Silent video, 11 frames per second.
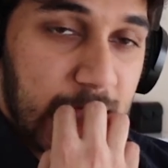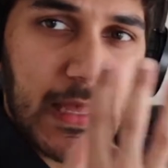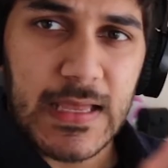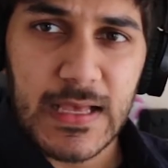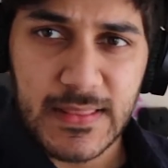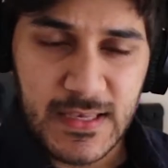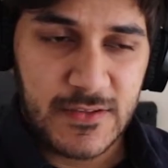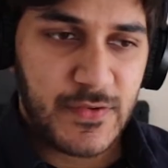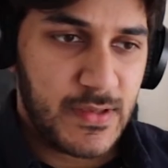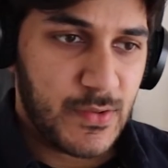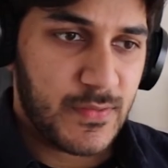I like these
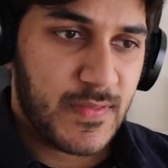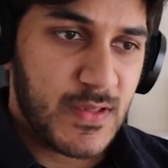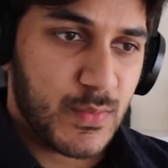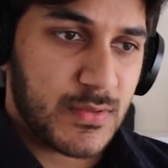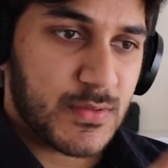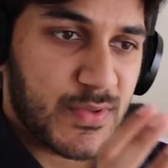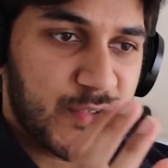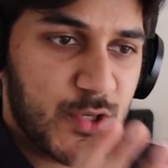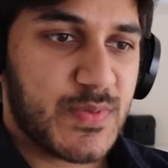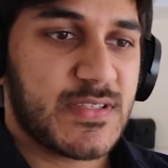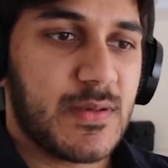videos. These ones were
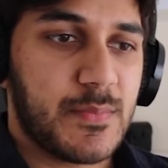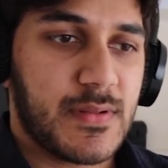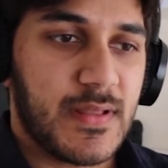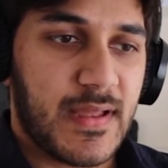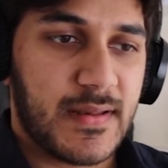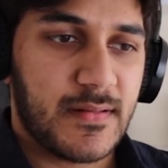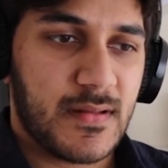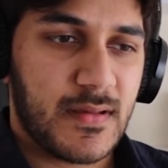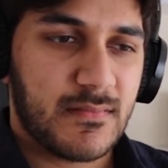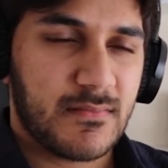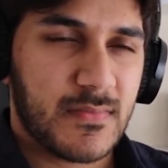super simple and
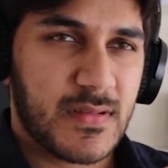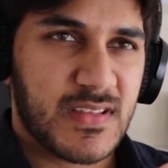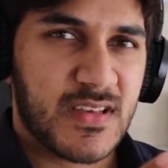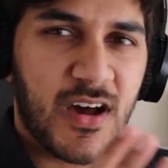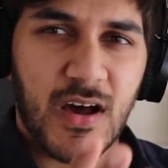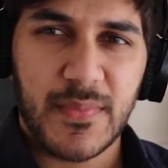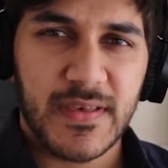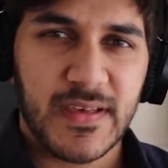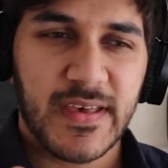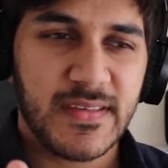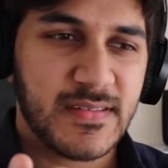calming,
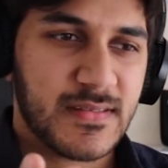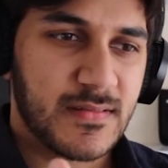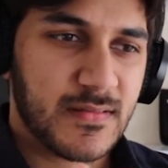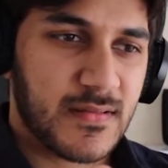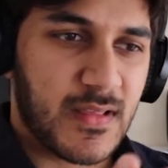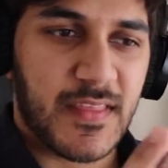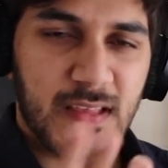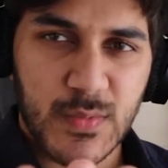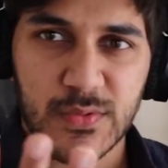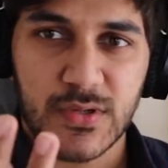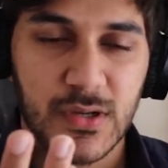I guess.
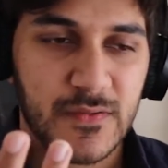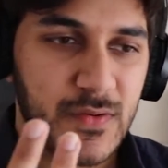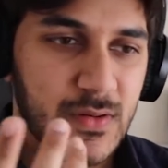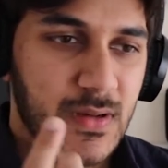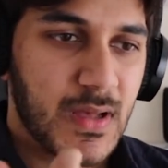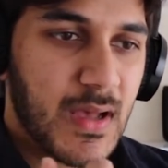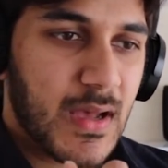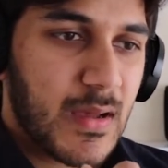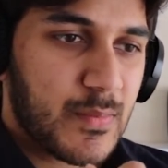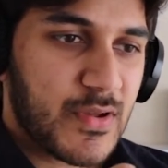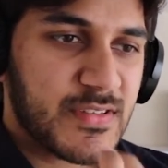That's what I was going for.
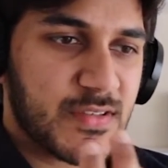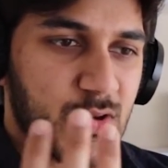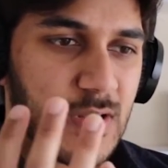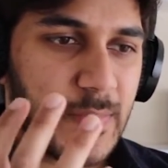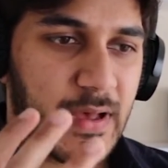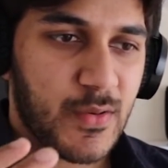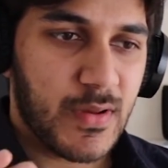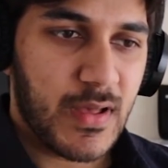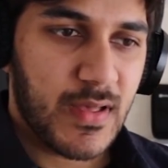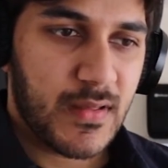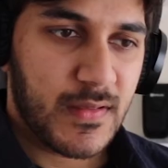Plus, it's all about
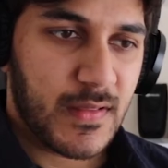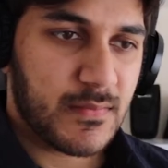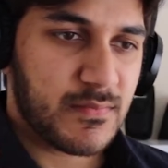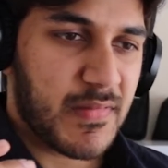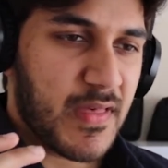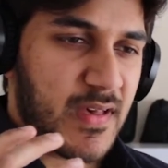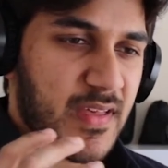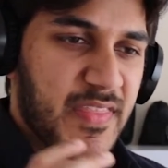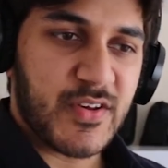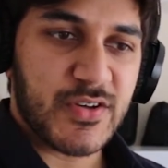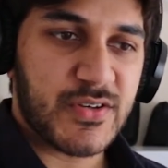
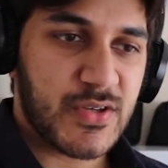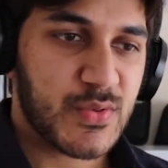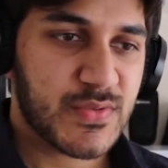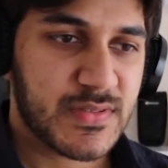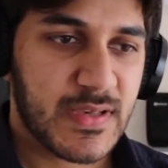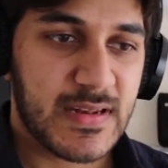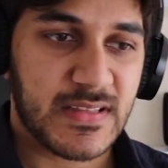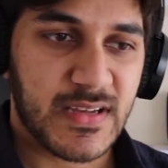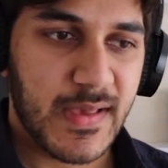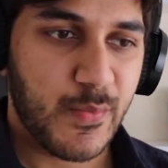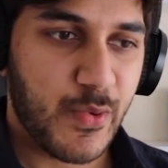the good news in a
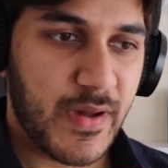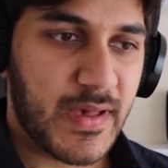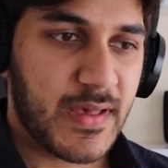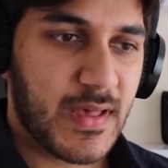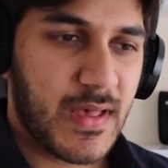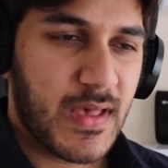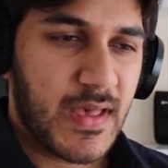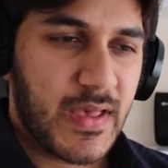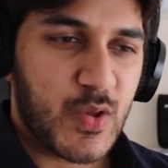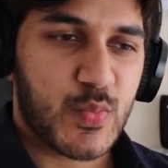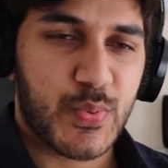time where
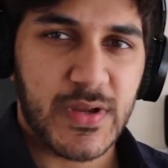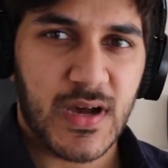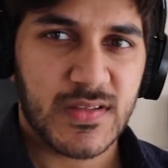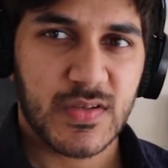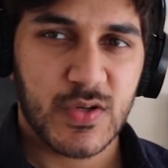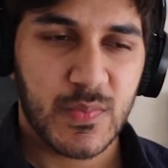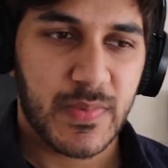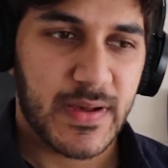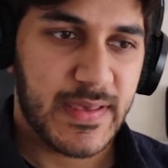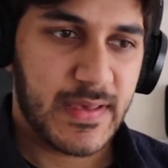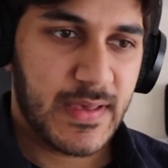it's pretty hard to come
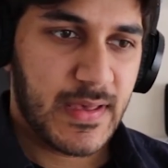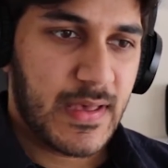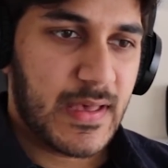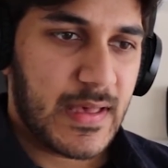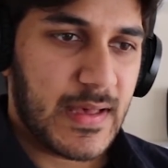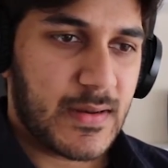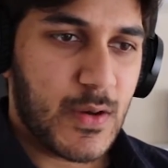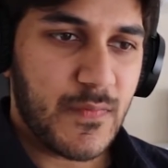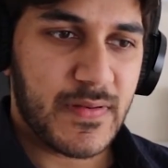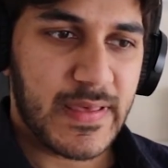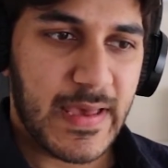by. And
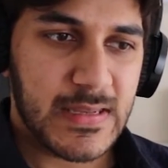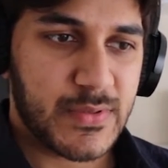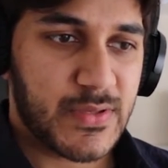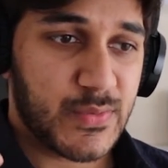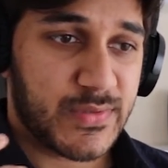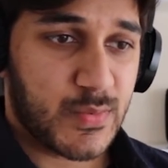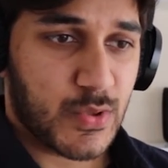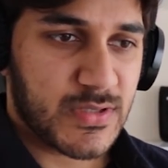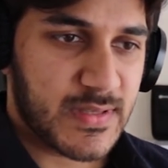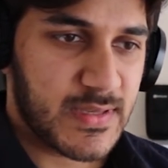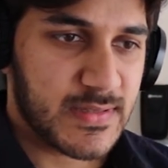hopefully anybody who did
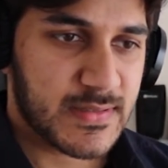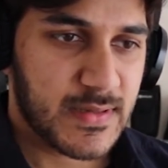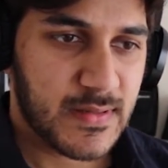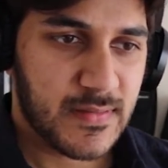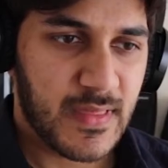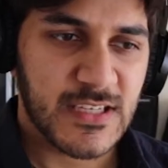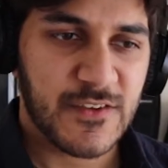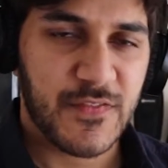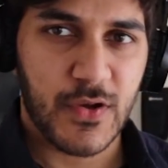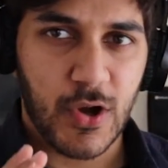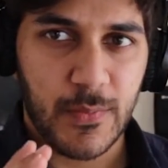watch these, they actually
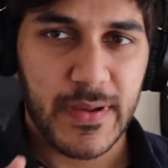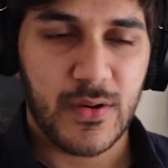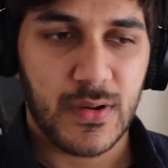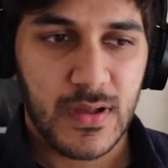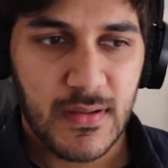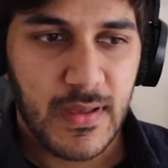forgot about